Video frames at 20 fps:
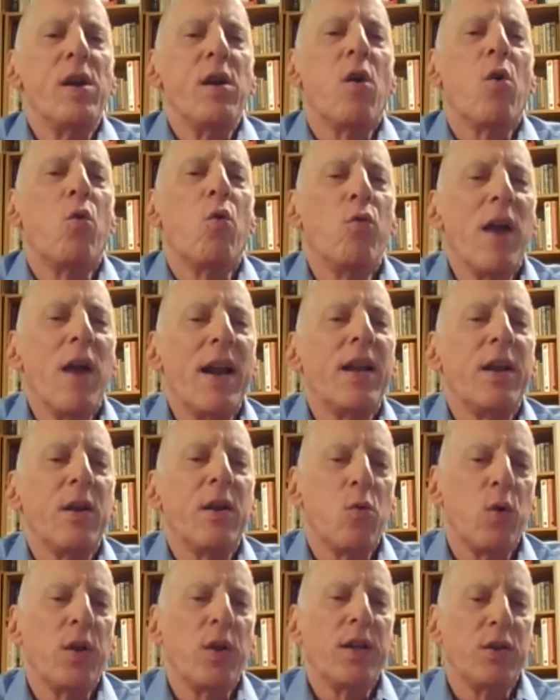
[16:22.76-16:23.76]
are ready
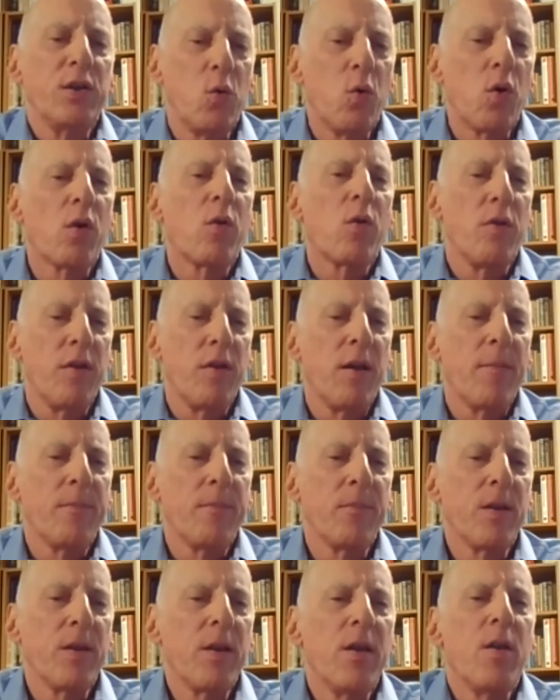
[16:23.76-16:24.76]
and willing to work with them.
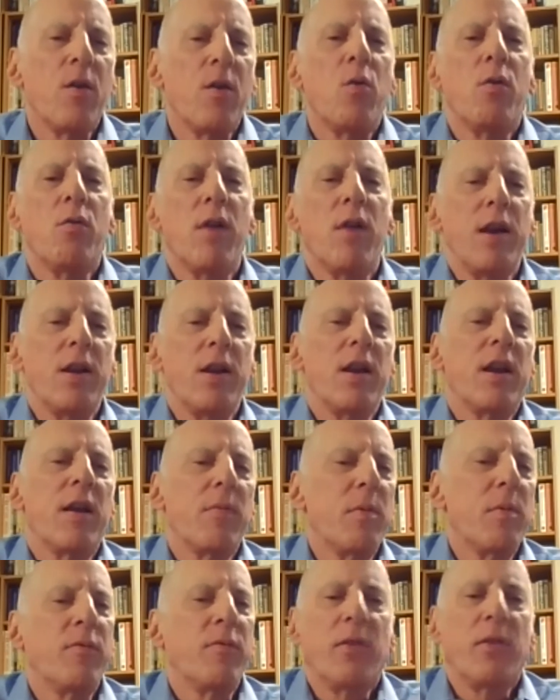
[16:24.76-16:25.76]
We're ready to
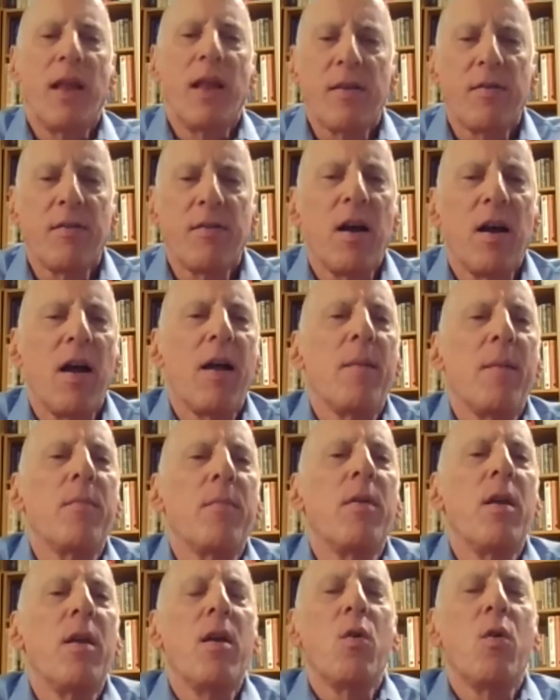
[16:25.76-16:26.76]
give them flex
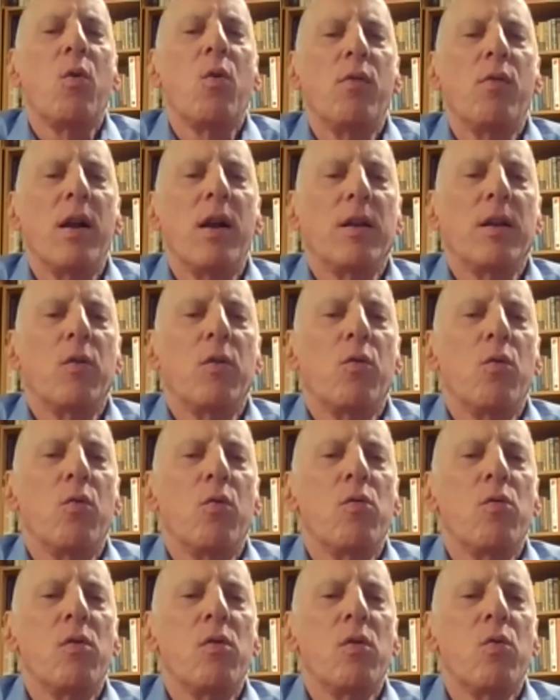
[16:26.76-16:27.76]
time. We're
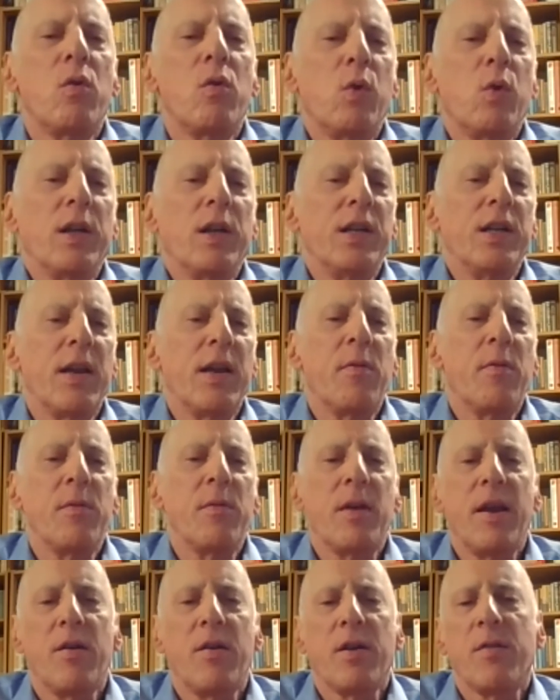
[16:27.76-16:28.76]
willing to give them
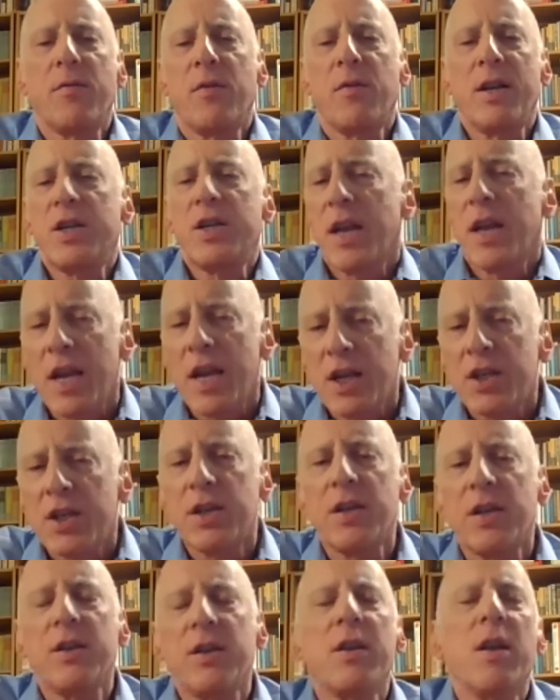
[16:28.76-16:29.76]
caregiver
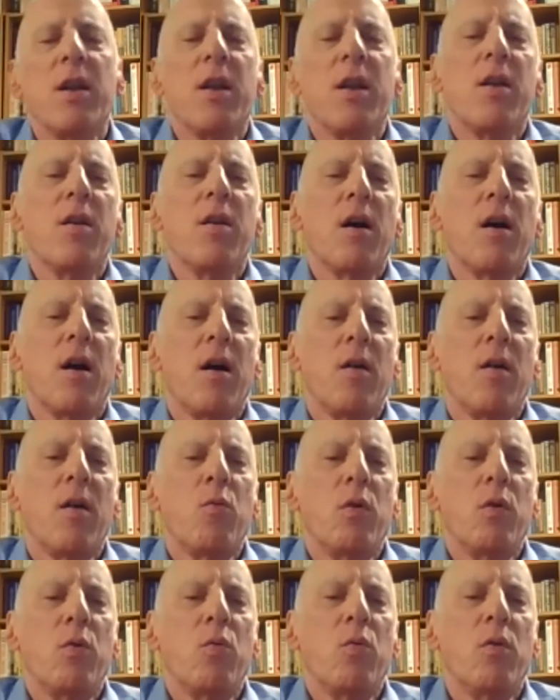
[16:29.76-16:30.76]
education.
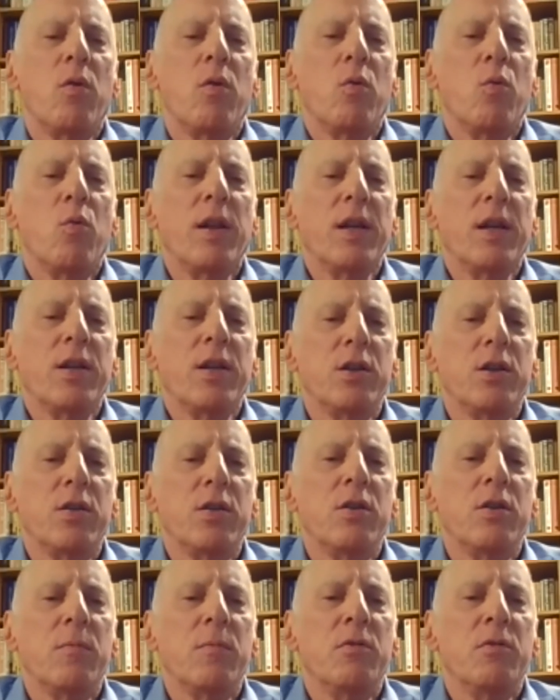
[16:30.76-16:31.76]
We're willing to
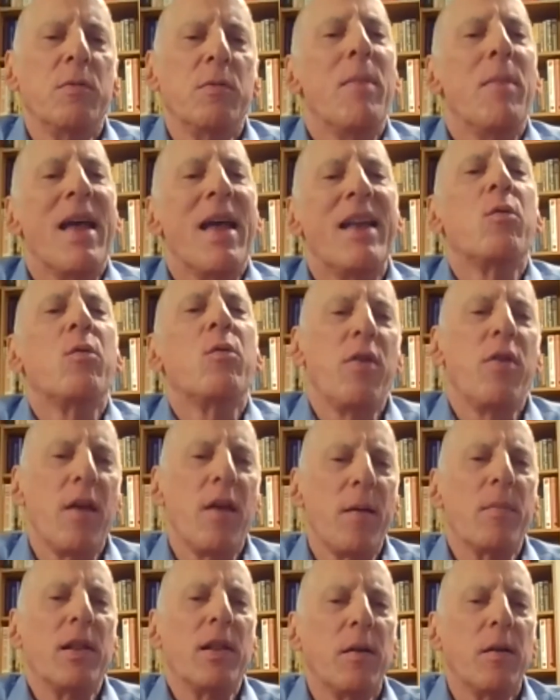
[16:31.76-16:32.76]
bend with
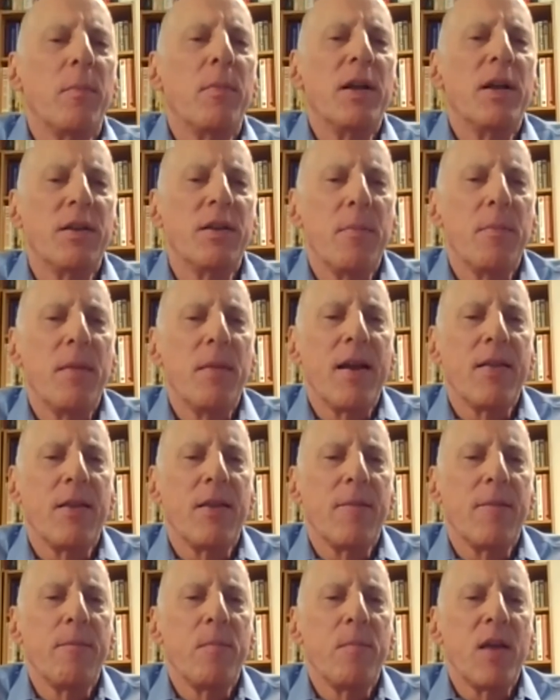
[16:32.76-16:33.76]
them a little bit to make
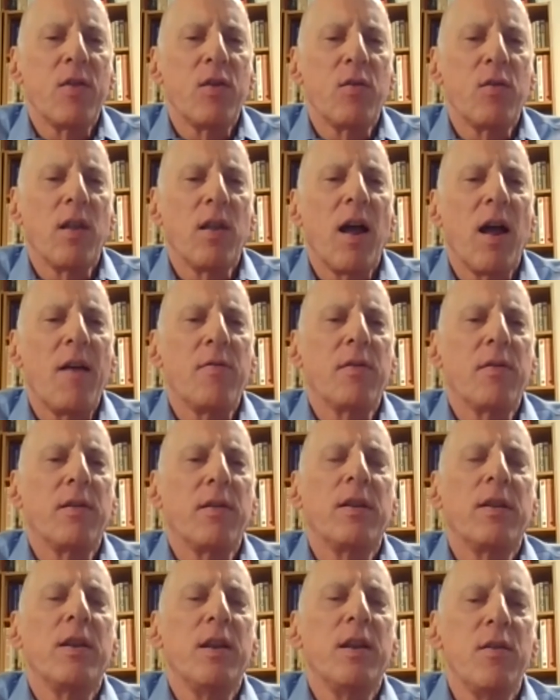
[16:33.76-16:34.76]
their lives a
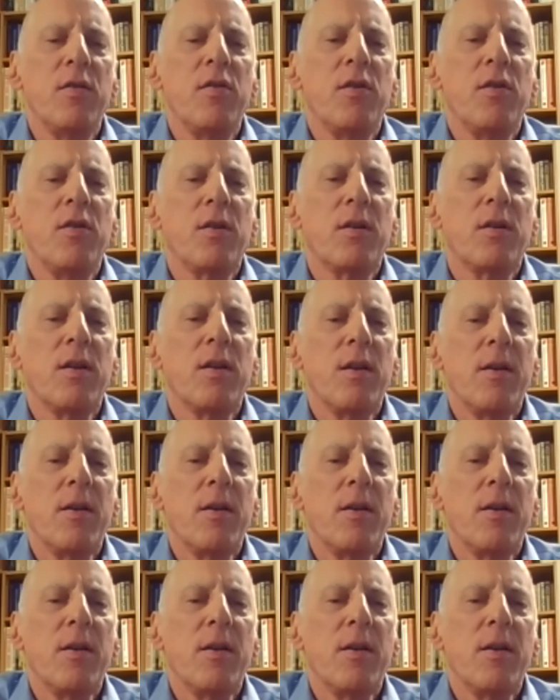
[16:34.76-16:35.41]
little easier.